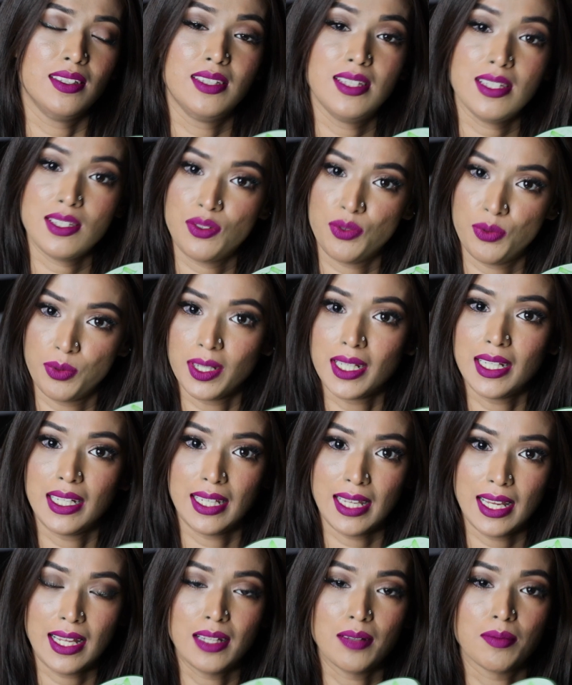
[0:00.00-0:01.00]
This
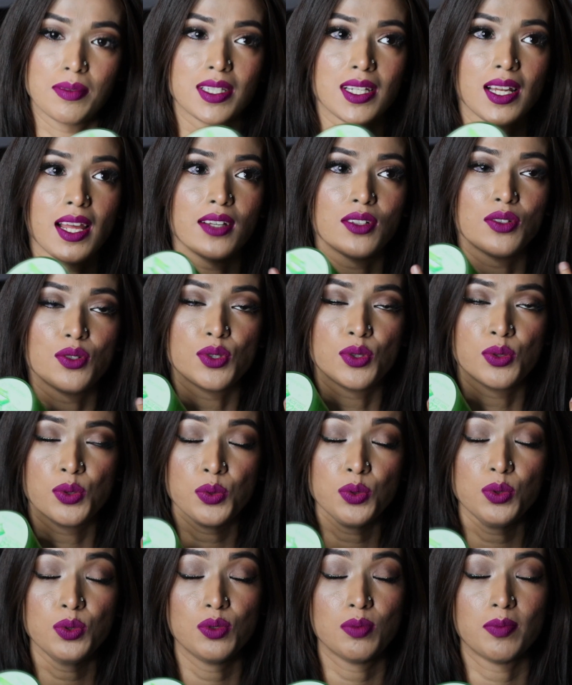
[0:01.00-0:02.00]
really helps, like, to
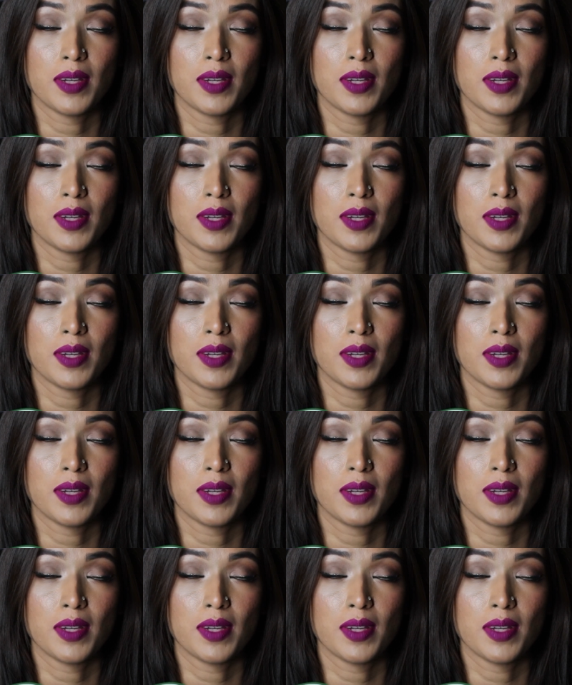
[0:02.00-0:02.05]
soothe